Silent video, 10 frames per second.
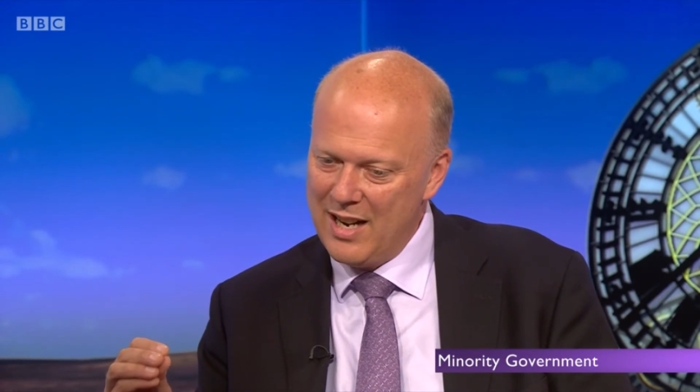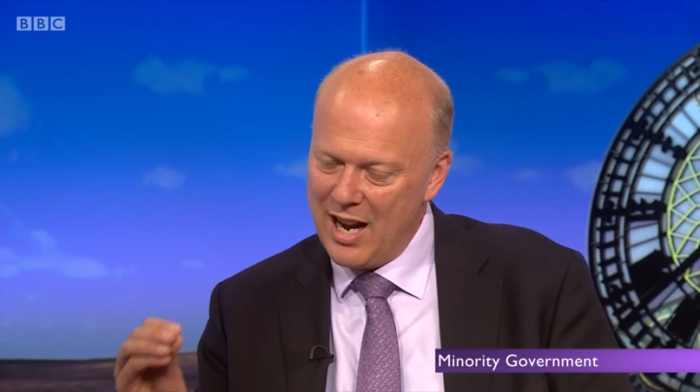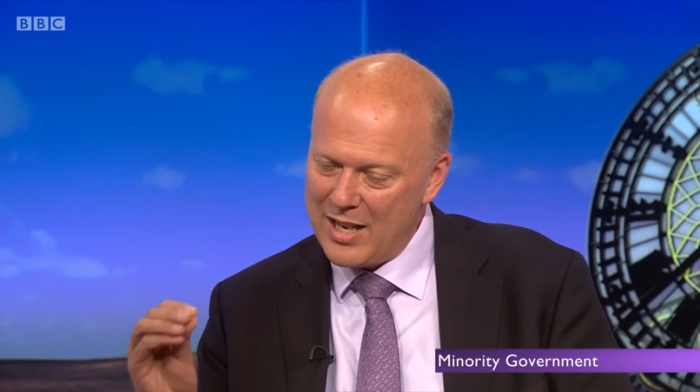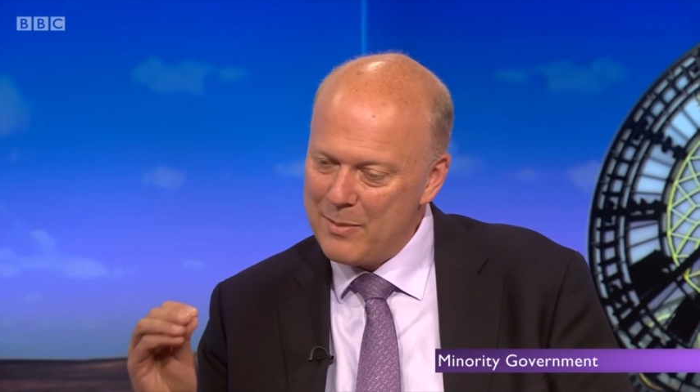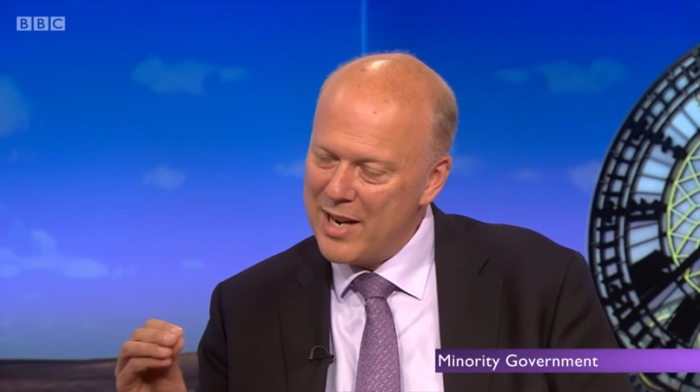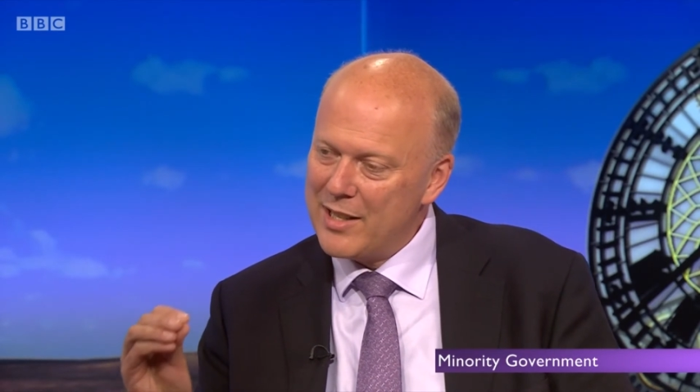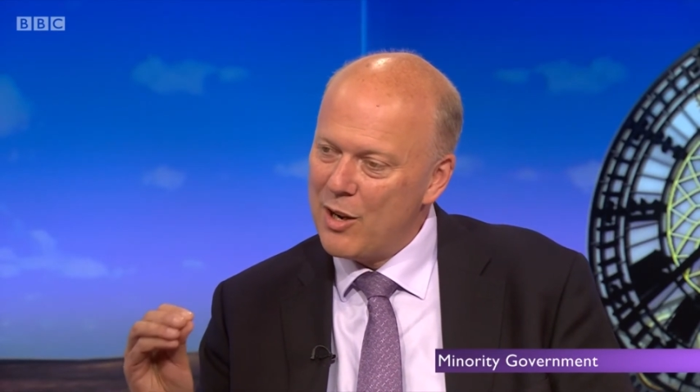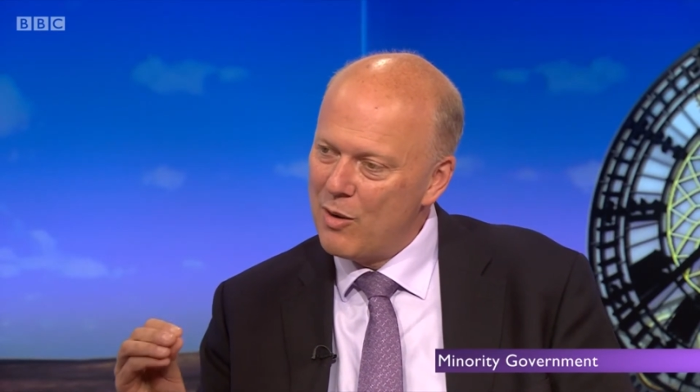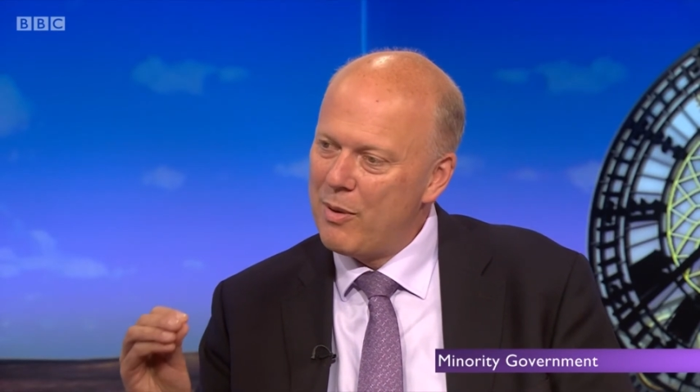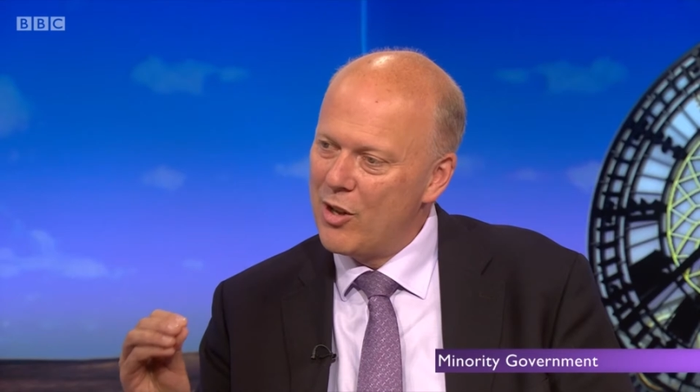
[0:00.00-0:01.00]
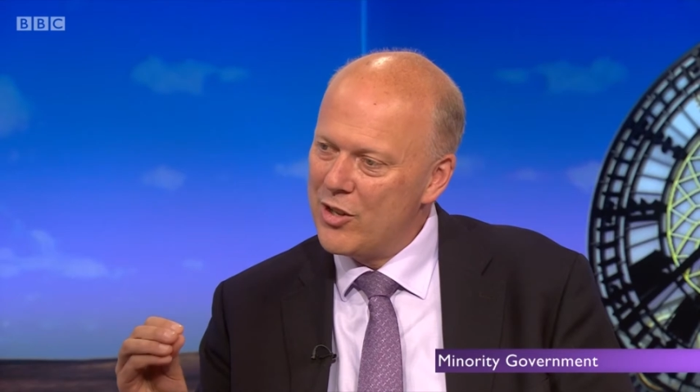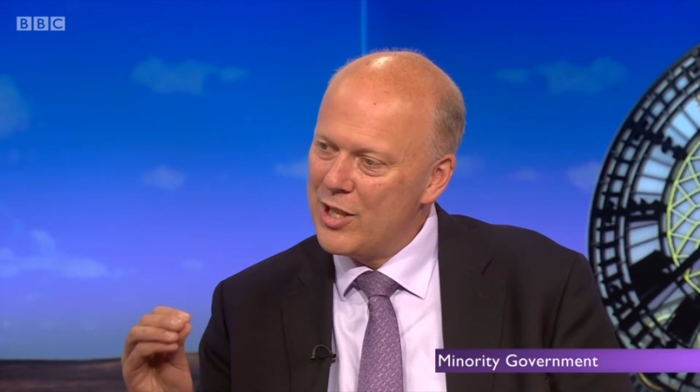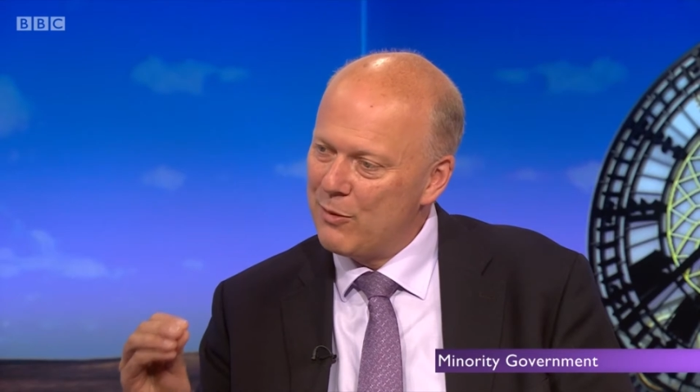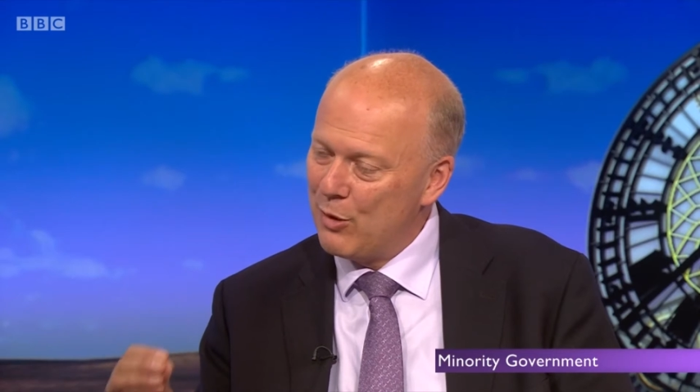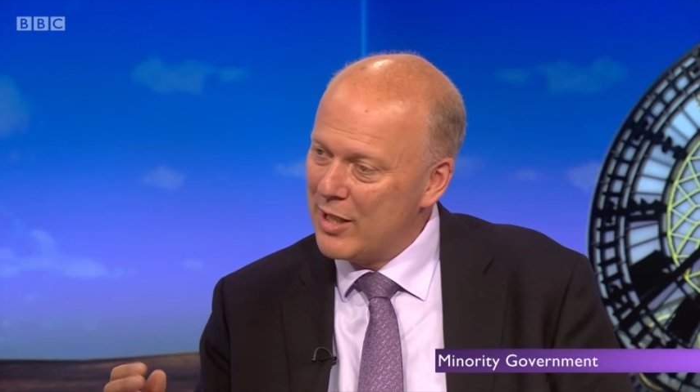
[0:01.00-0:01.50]
And I make no
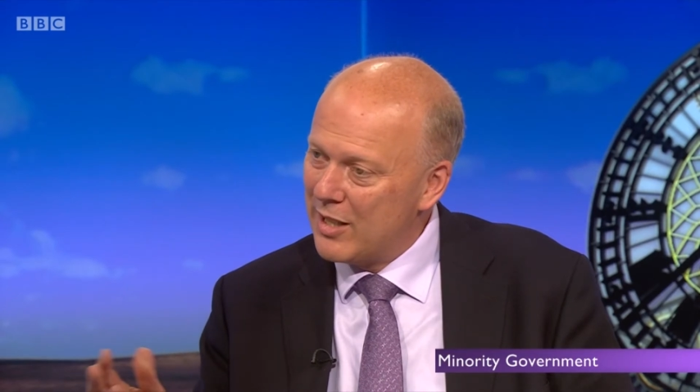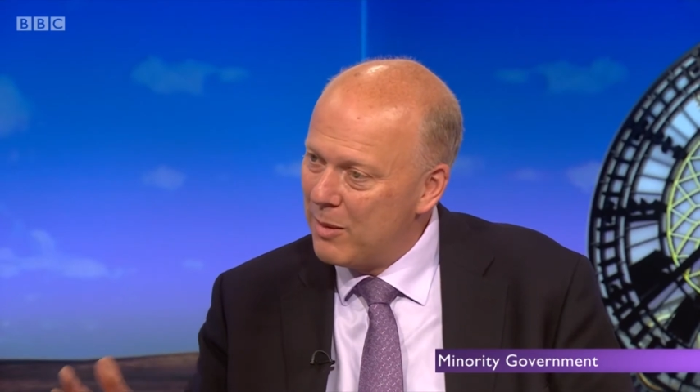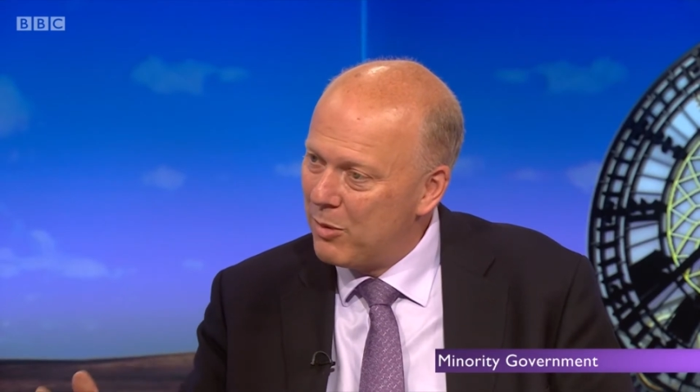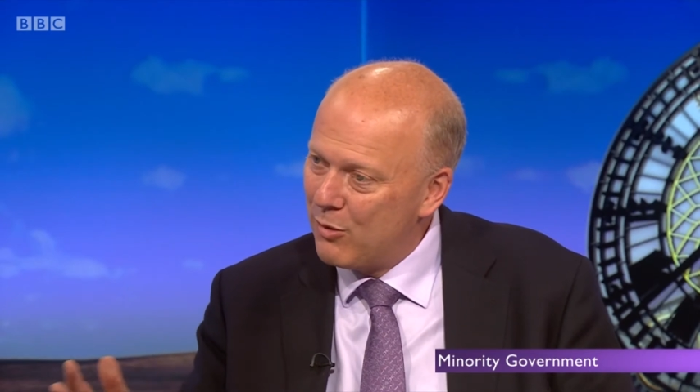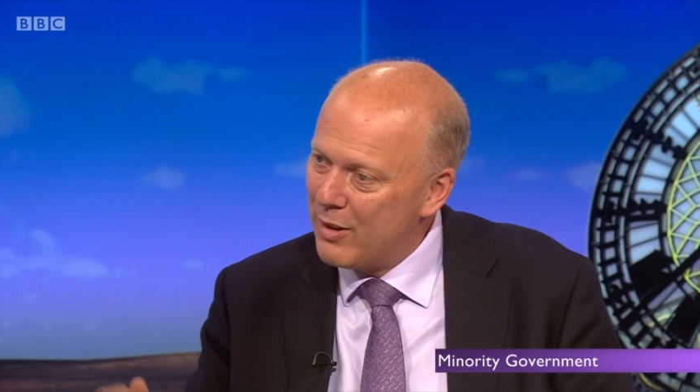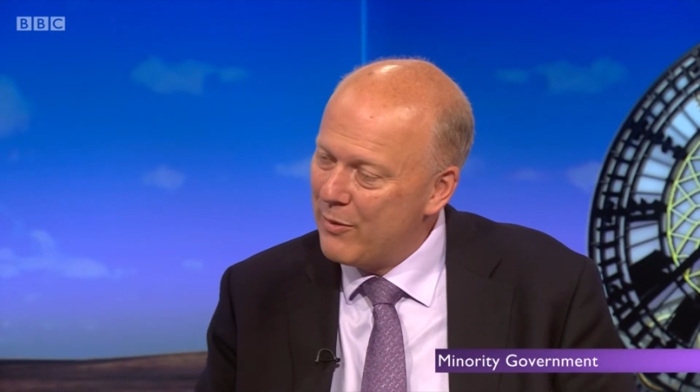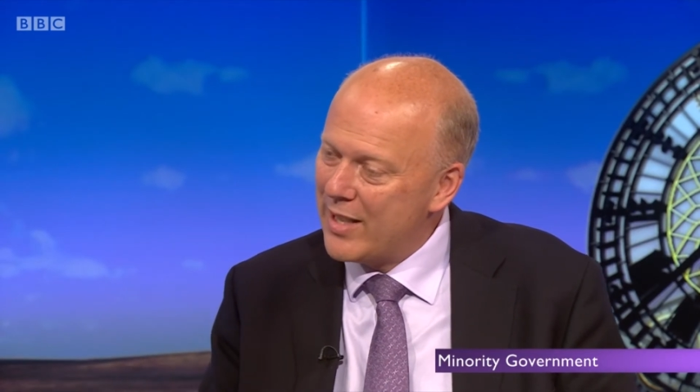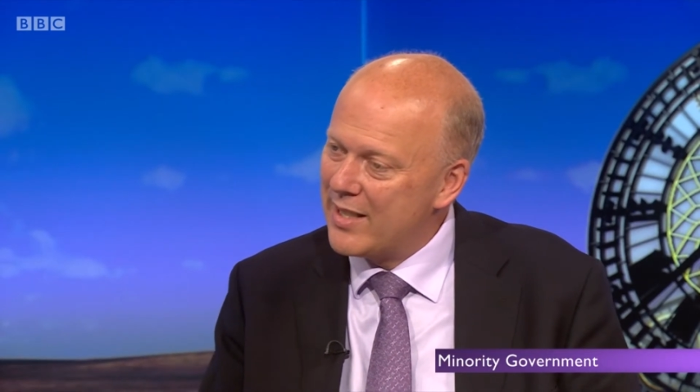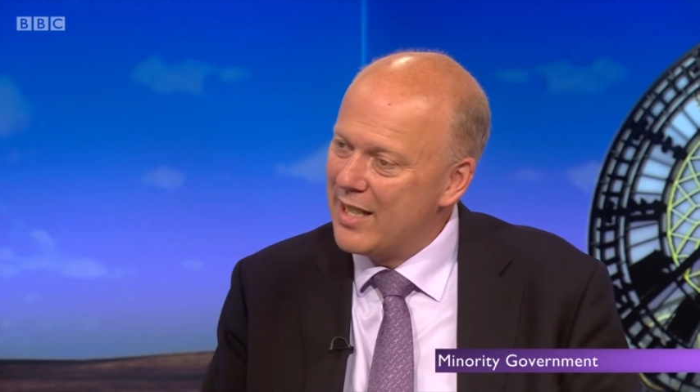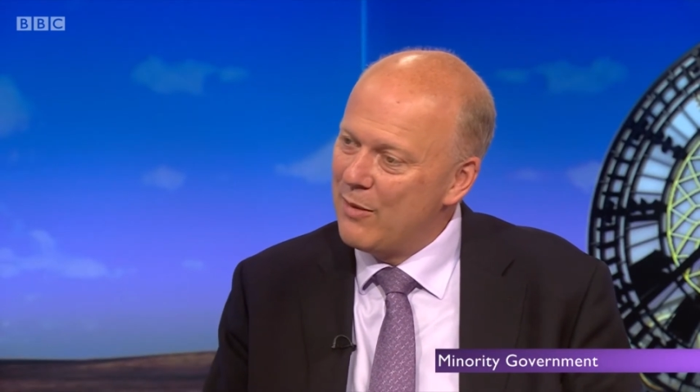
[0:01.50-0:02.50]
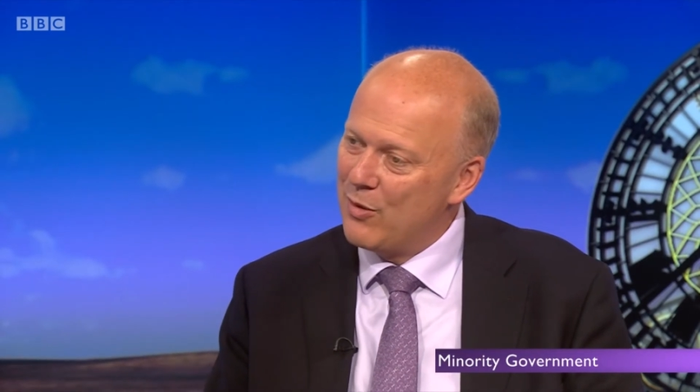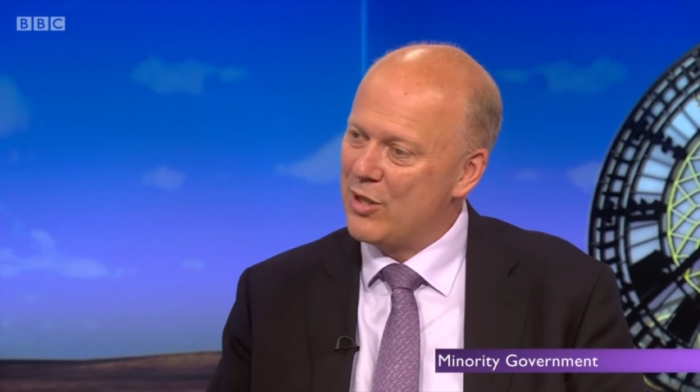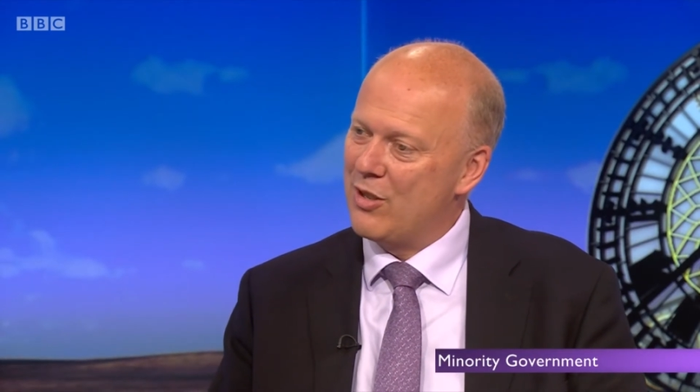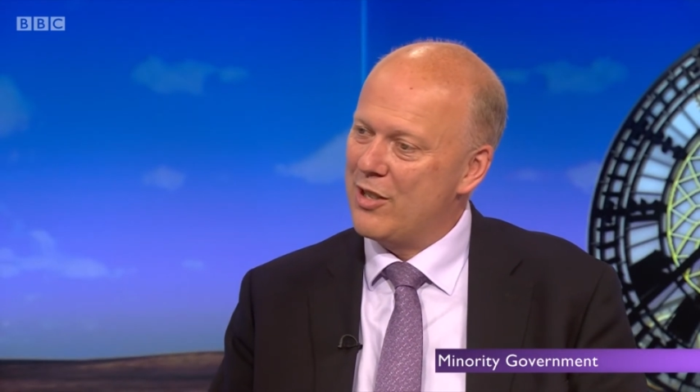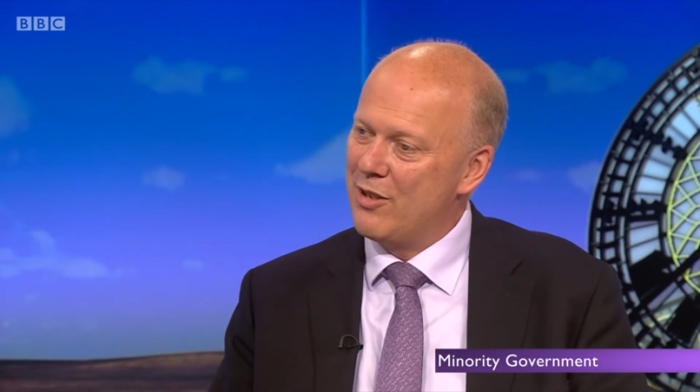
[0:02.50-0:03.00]
apologies, for example, for investing in
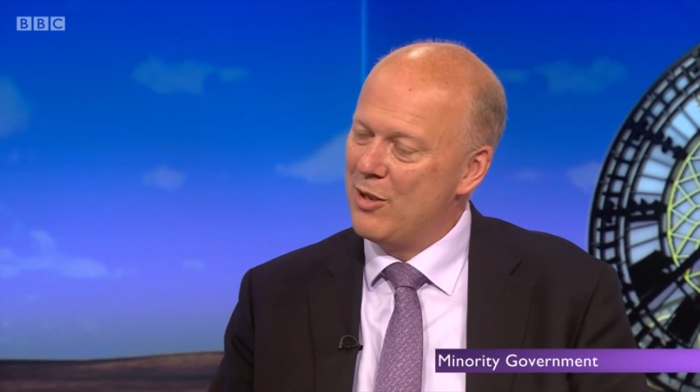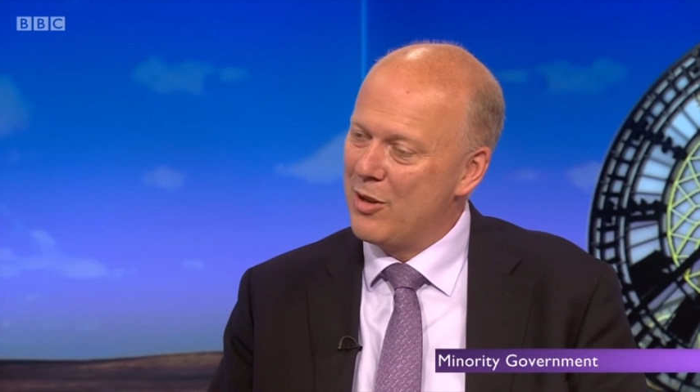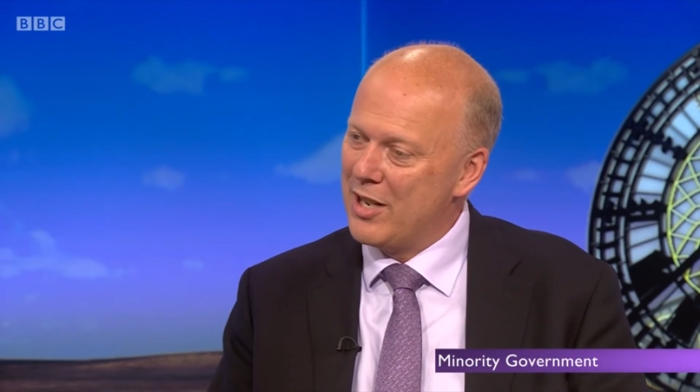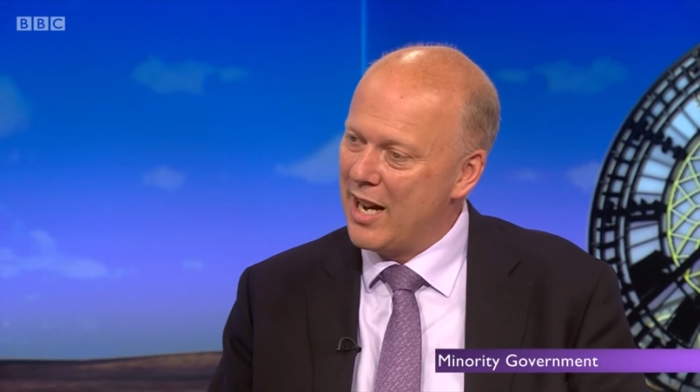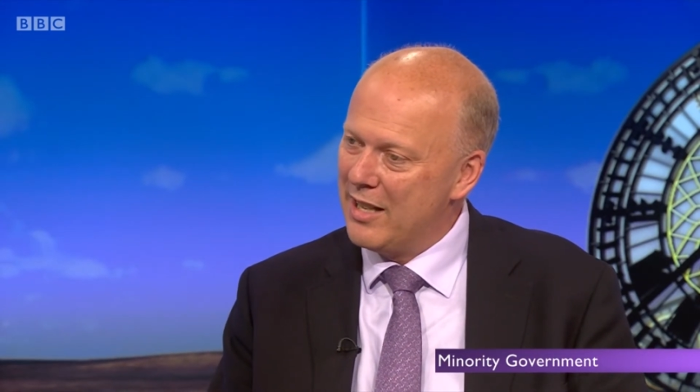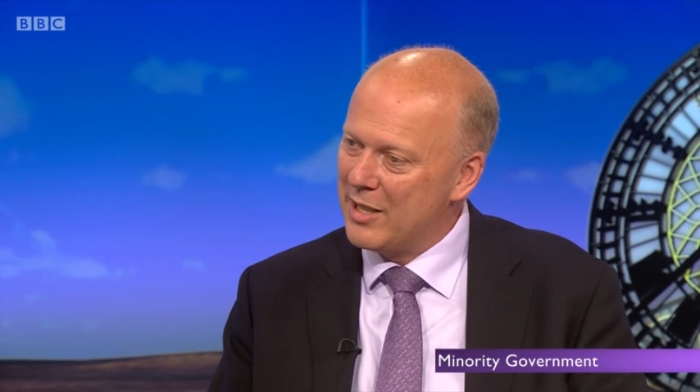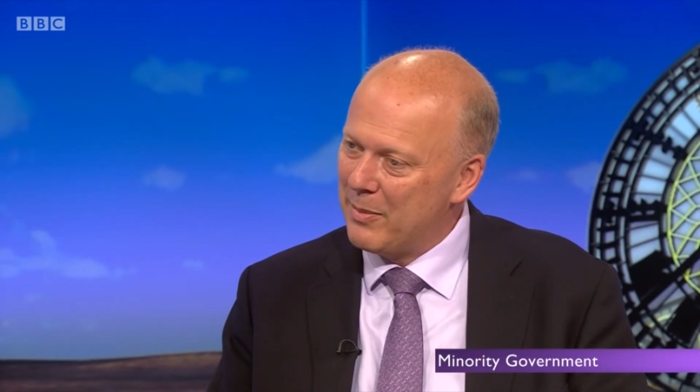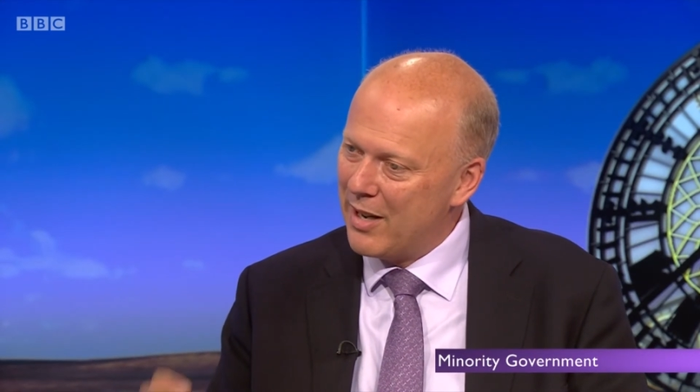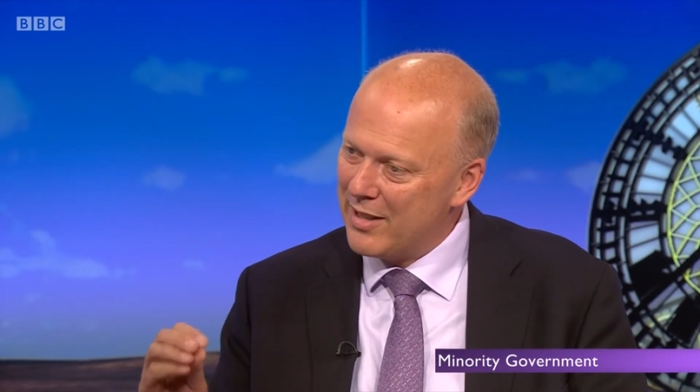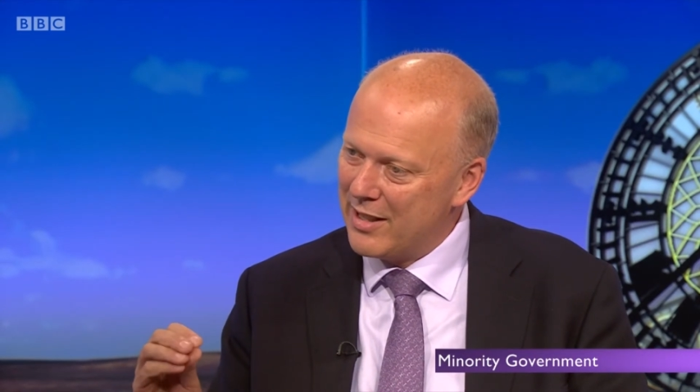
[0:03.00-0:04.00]
infrastructure in Northern Ireland, a part of the